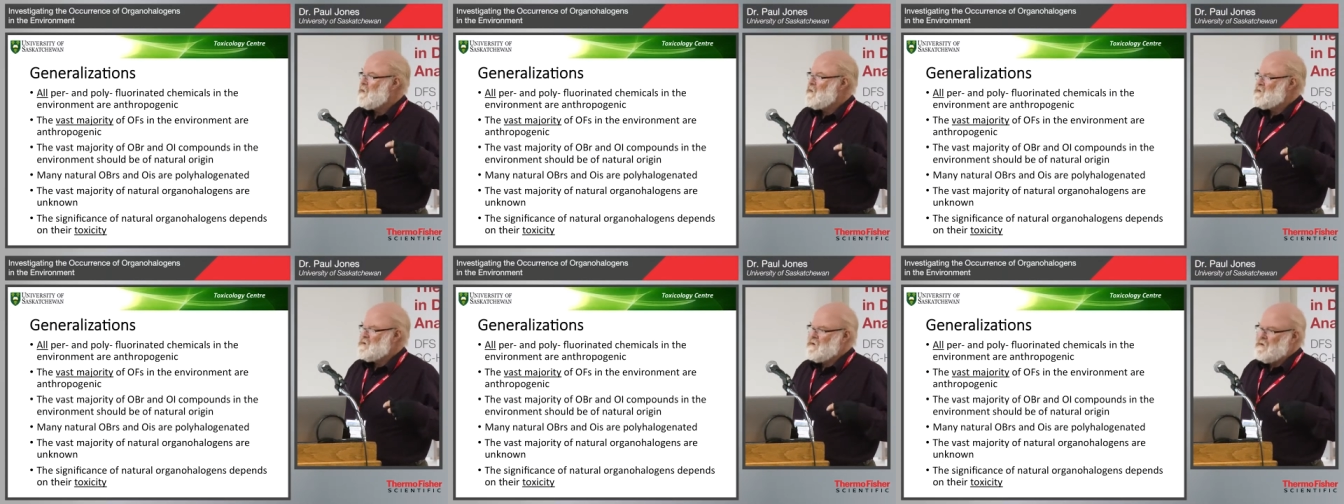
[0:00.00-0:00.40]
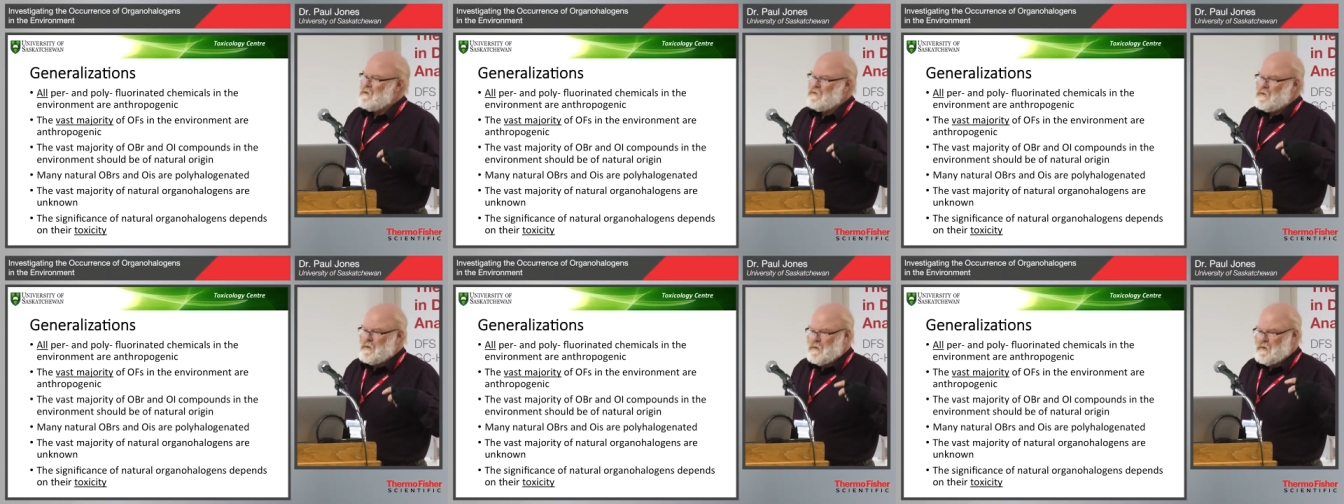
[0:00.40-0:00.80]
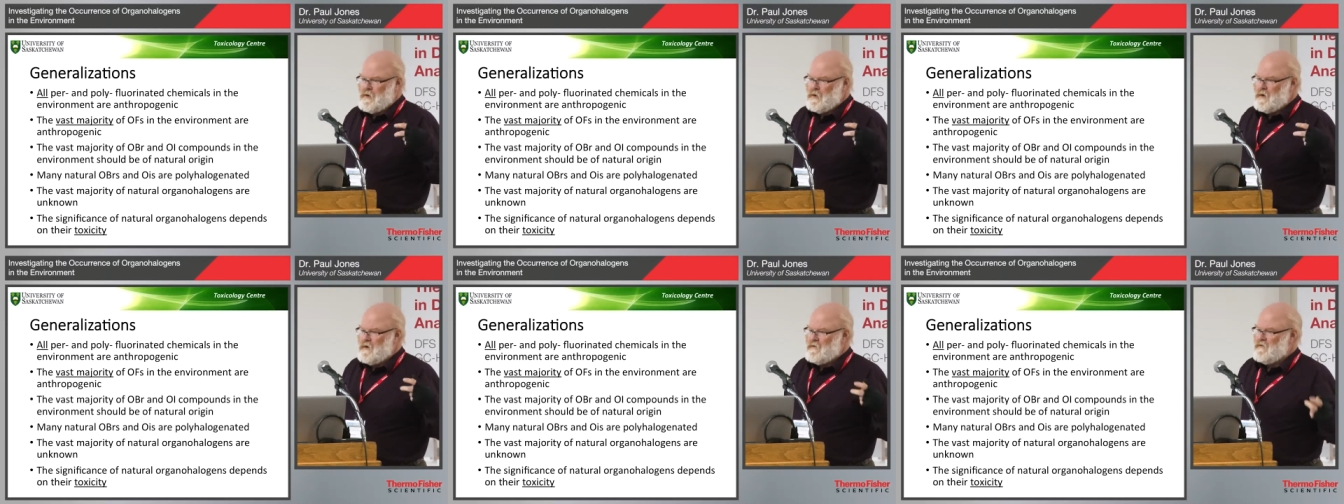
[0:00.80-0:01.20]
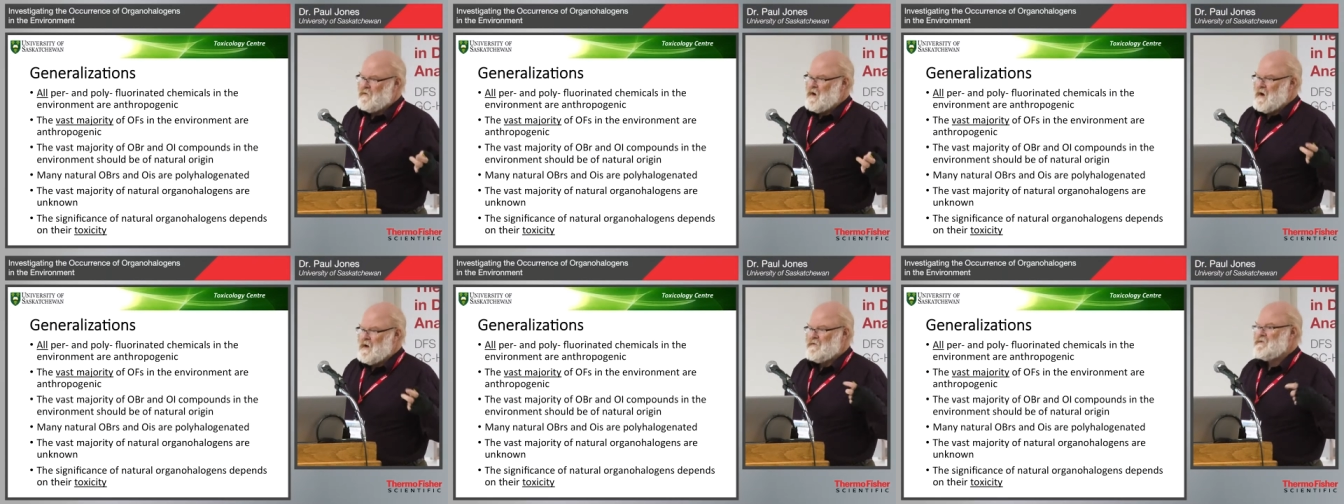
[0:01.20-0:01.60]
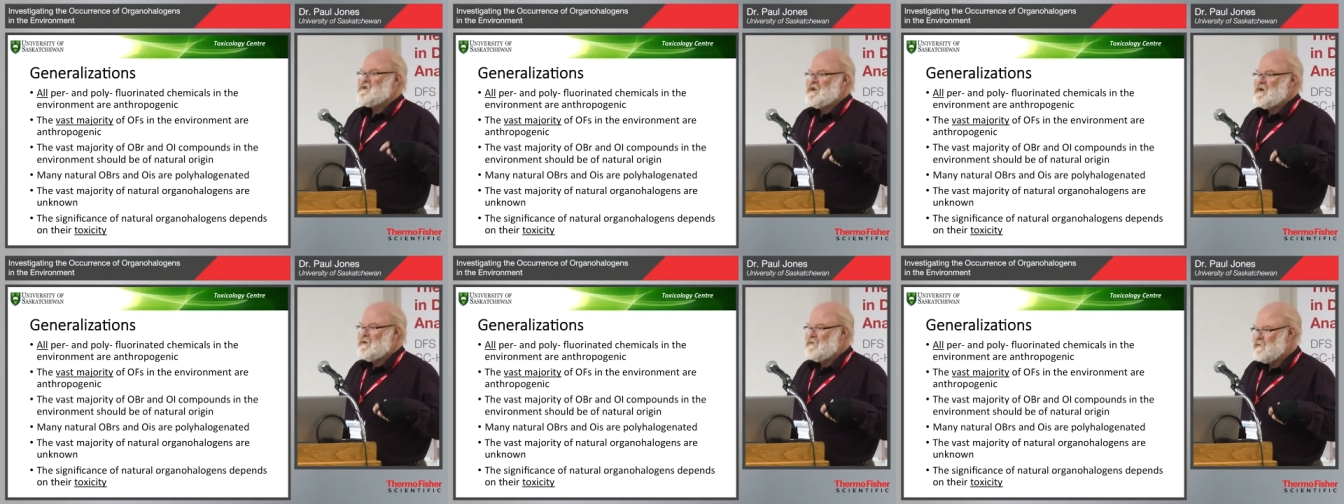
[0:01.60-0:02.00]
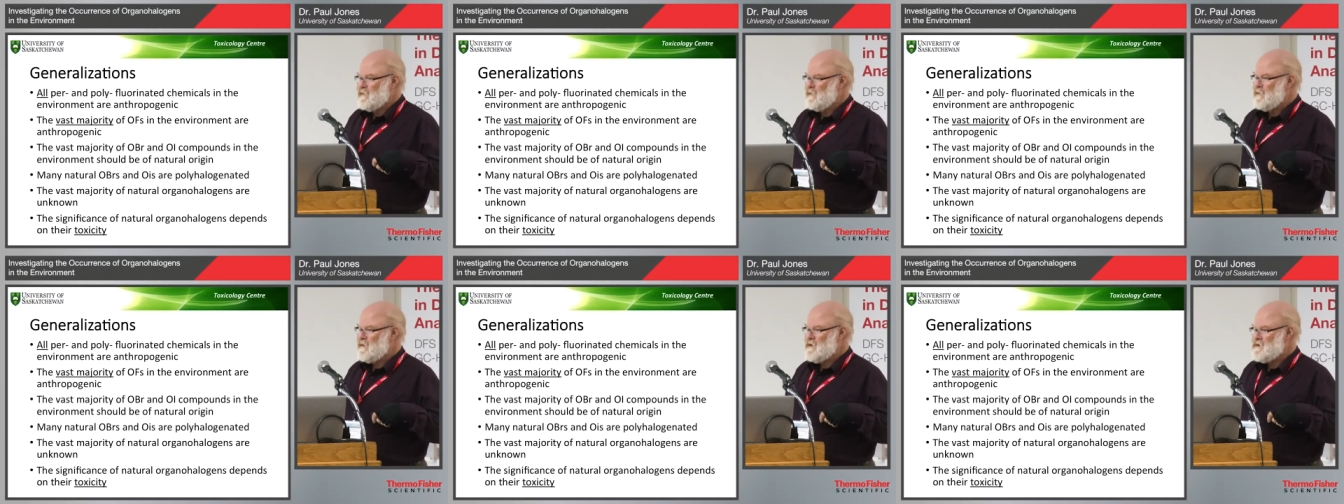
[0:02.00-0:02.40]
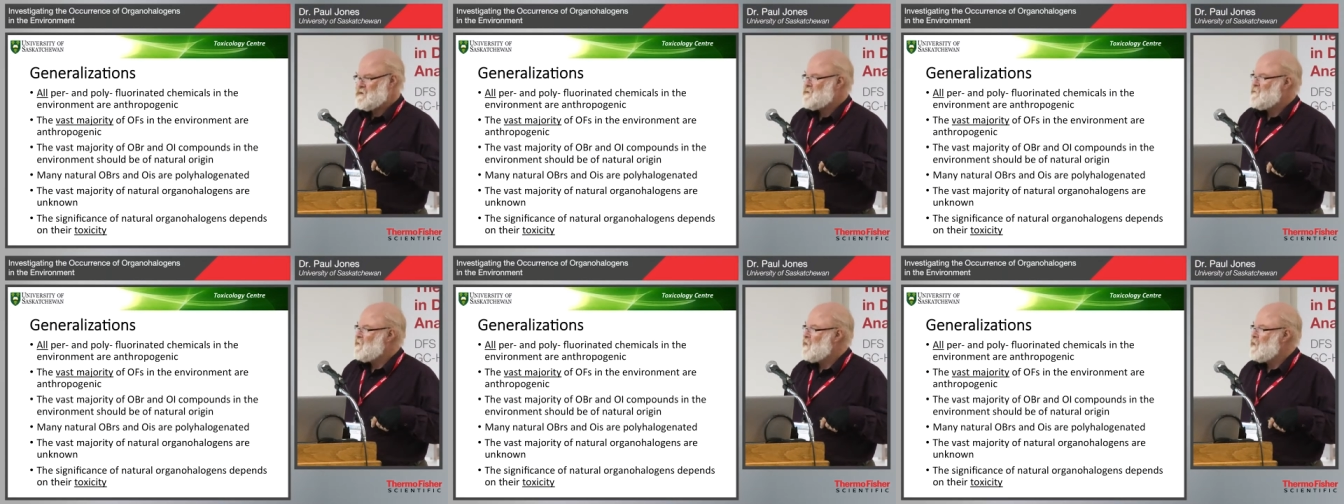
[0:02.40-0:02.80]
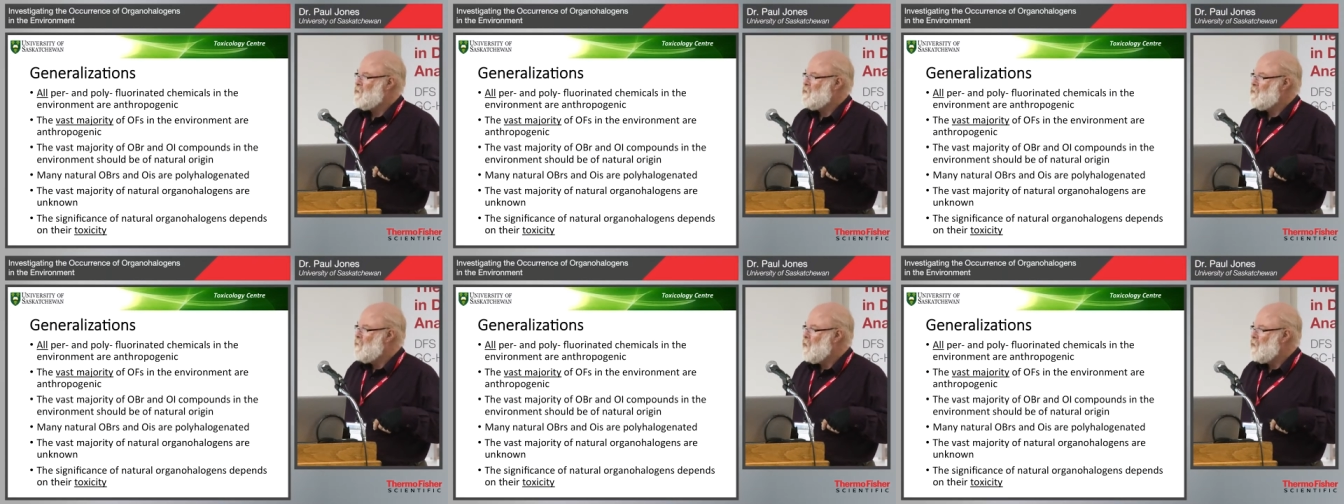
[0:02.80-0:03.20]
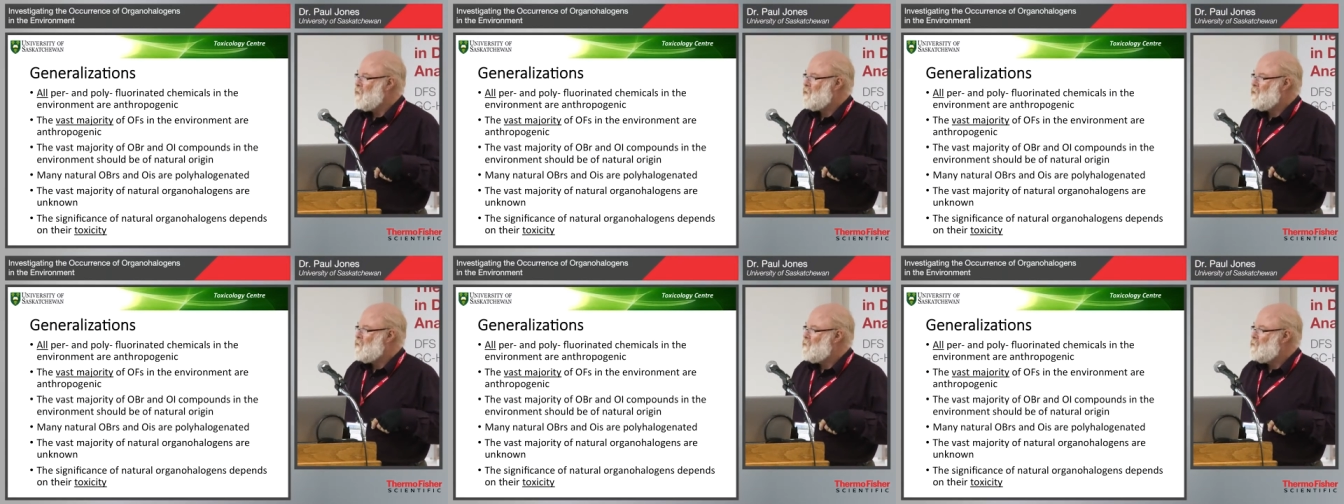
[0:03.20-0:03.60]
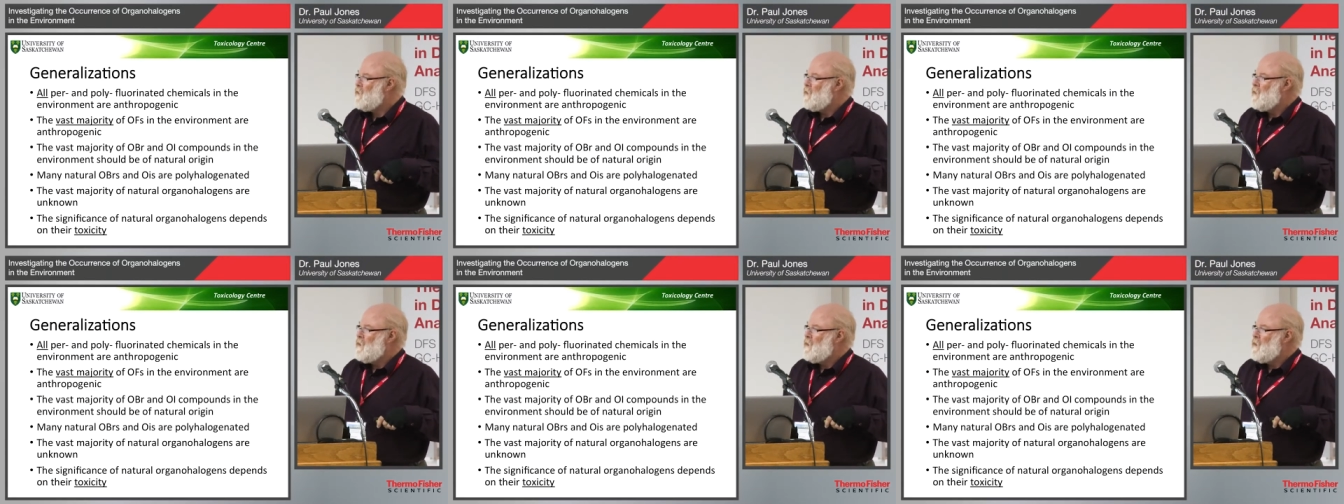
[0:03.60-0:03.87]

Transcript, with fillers: So when we're talking five, ten fluorines uh, on a molecule,